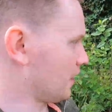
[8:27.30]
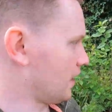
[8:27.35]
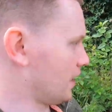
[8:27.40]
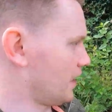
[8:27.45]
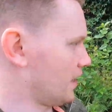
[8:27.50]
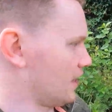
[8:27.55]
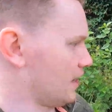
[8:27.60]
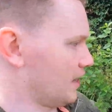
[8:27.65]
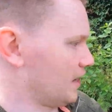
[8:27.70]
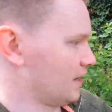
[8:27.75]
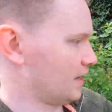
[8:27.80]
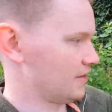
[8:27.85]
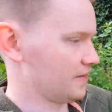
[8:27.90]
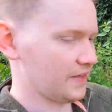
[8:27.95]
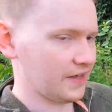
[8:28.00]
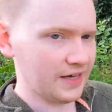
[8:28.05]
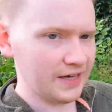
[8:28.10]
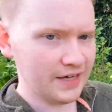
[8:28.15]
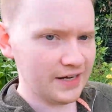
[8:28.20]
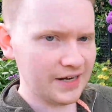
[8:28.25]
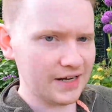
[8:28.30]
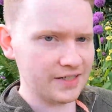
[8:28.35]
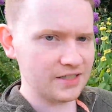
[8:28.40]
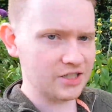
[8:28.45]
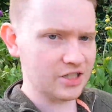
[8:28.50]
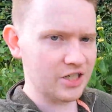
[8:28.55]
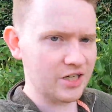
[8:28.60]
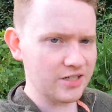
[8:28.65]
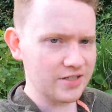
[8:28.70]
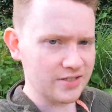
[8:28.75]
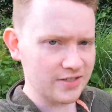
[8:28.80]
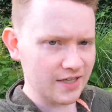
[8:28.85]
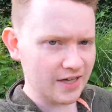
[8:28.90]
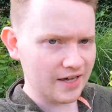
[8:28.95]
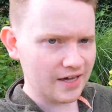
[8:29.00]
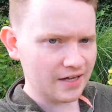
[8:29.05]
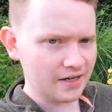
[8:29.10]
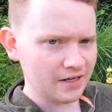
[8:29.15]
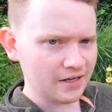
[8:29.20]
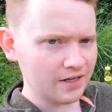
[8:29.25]
The Lichness
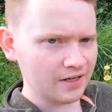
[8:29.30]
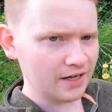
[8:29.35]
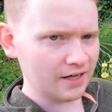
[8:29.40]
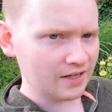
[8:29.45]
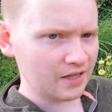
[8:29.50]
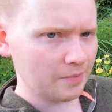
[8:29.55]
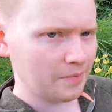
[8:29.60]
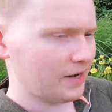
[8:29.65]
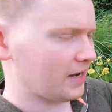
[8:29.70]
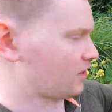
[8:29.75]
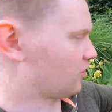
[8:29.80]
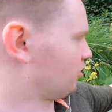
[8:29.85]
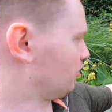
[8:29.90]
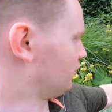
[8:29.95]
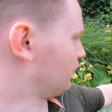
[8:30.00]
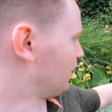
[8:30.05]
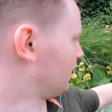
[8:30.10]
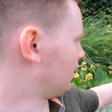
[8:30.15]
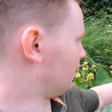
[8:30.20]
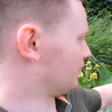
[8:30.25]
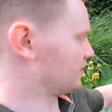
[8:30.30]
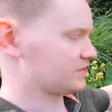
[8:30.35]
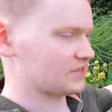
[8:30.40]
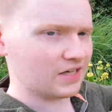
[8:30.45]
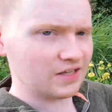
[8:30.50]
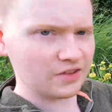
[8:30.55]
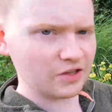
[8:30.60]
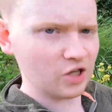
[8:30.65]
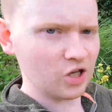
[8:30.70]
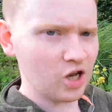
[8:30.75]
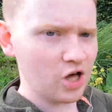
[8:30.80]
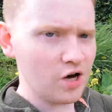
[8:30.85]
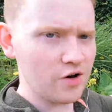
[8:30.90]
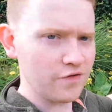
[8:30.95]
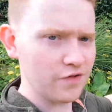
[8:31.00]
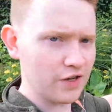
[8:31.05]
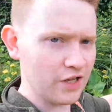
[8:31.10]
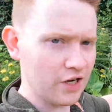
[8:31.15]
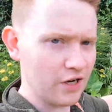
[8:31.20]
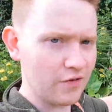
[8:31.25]
then in the background there, that's that
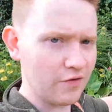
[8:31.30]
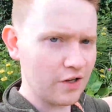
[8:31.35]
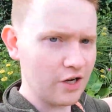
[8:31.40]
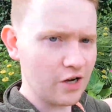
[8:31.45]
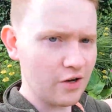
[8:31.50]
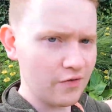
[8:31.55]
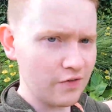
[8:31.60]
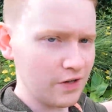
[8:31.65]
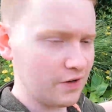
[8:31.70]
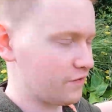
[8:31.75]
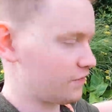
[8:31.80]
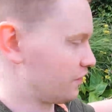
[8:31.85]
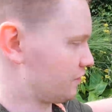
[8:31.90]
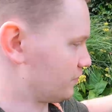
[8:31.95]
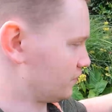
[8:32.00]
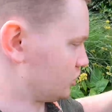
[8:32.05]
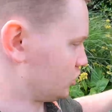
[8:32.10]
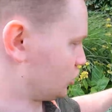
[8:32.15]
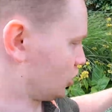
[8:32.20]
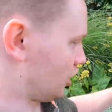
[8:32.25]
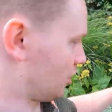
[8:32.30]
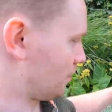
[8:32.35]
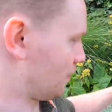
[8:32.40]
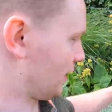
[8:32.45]
lovely, lovely, lovely vivid sharp